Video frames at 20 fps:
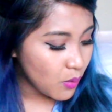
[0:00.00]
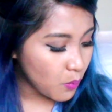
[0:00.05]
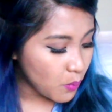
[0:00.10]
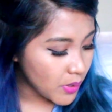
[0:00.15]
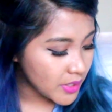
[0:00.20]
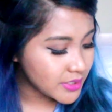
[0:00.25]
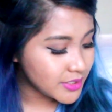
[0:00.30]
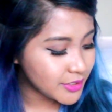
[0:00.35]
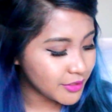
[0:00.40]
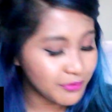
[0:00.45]

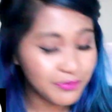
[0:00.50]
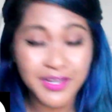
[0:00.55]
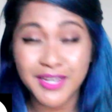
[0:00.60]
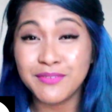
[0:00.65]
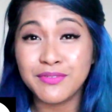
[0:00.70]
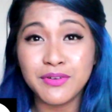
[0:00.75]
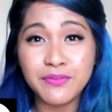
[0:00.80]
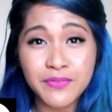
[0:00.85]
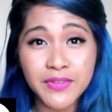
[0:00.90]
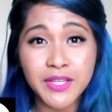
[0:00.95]
what's your
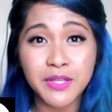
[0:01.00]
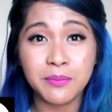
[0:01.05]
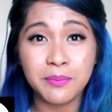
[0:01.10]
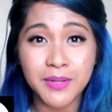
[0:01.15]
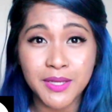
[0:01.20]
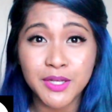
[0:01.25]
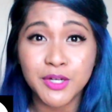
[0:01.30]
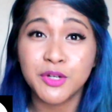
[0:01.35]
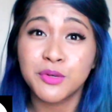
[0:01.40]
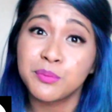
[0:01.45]
favorite
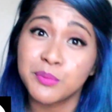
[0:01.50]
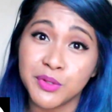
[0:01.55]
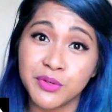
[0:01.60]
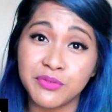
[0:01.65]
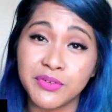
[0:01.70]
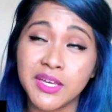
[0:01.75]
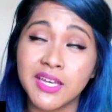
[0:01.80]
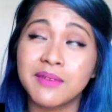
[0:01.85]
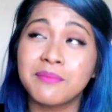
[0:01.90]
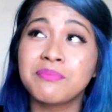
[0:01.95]
Filipino
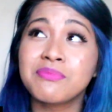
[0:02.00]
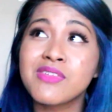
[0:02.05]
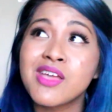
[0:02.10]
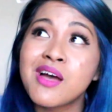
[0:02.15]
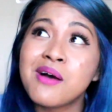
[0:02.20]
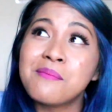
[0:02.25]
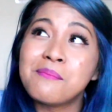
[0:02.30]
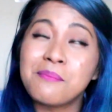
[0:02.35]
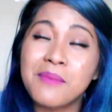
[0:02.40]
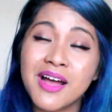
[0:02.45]
movie?
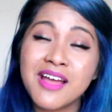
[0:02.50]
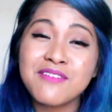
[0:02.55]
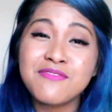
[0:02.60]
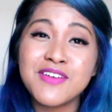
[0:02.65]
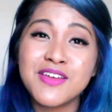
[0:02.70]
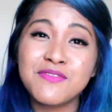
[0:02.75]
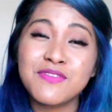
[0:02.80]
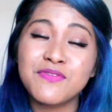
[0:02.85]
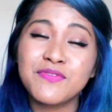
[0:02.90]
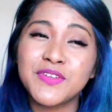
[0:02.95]
My
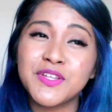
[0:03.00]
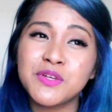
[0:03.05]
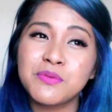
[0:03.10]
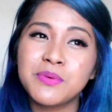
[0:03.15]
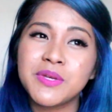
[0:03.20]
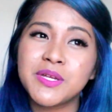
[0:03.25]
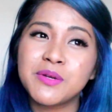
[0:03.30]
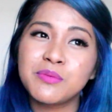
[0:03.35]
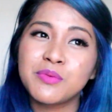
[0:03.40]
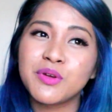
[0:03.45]
favorite
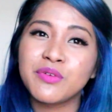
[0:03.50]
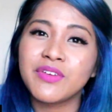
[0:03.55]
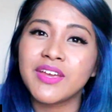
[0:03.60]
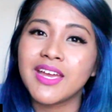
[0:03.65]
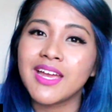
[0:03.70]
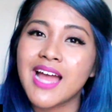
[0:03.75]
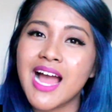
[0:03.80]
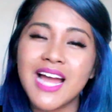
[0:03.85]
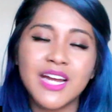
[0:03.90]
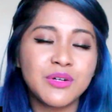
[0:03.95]
Filipino
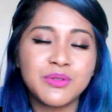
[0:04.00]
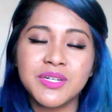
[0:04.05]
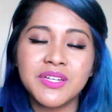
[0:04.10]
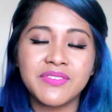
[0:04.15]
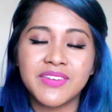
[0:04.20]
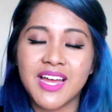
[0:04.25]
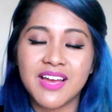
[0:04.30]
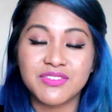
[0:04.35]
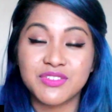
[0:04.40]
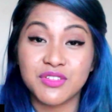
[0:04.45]
movie, I don't
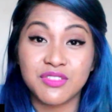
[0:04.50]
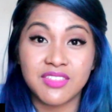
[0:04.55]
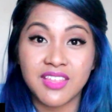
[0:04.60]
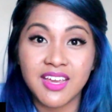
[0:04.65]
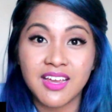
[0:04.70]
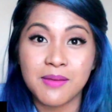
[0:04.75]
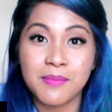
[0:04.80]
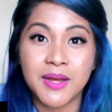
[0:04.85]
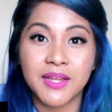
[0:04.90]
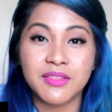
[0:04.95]
even have to
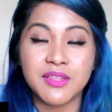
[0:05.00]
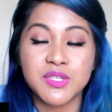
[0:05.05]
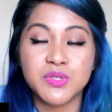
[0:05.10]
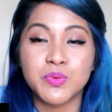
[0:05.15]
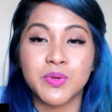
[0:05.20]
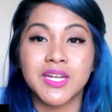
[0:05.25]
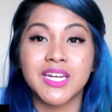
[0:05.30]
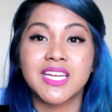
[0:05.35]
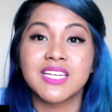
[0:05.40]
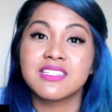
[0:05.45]
think about this
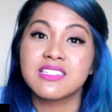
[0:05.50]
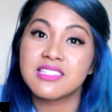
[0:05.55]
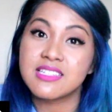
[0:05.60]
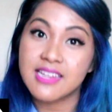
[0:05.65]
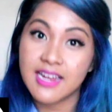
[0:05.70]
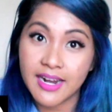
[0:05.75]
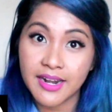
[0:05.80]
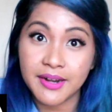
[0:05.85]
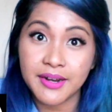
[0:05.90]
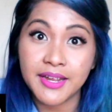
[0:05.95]
one, is
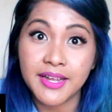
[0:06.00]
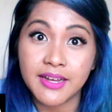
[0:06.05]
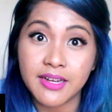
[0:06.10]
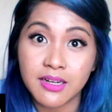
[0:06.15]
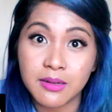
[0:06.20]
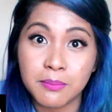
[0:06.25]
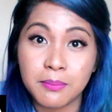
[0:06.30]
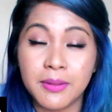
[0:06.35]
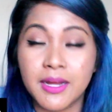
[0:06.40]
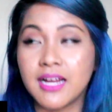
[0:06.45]
Dari
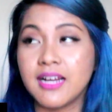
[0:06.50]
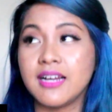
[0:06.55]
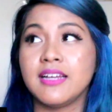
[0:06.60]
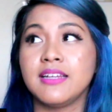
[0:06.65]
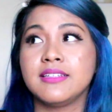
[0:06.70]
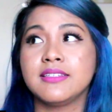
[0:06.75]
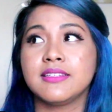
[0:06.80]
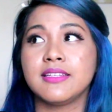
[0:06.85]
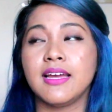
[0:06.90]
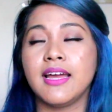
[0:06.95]
Ang
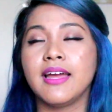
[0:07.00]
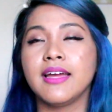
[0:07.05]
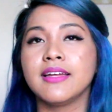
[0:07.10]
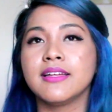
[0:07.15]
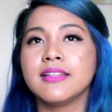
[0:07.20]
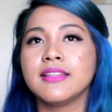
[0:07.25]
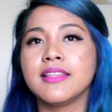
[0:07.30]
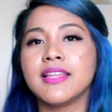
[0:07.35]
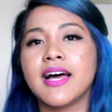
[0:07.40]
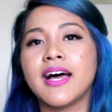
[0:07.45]
Pangit.
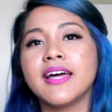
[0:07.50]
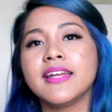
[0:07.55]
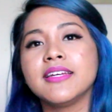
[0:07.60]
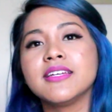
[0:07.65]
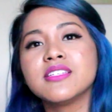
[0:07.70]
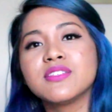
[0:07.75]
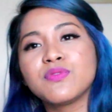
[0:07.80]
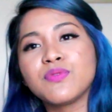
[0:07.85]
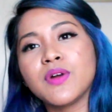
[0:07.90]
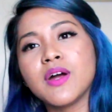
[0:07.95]
And that
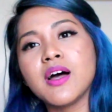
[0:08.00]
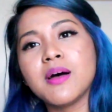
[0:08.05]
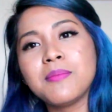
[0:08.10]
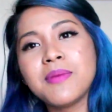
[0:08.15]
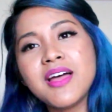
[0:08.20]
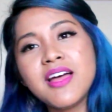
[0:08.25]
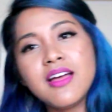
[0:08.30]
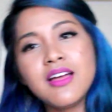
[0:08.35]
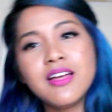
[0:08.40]
is from